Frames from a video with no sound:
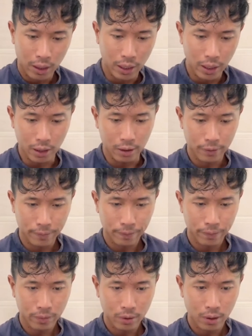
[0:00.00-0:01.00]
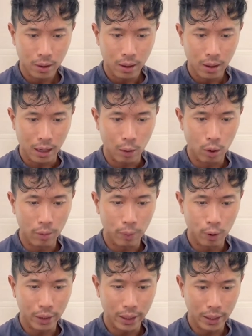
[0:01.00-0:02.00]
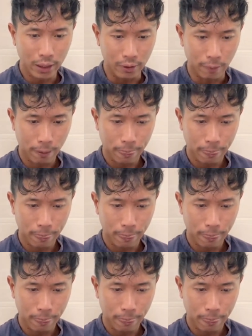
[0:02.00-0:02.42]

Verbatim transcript: Here, I want to point it here.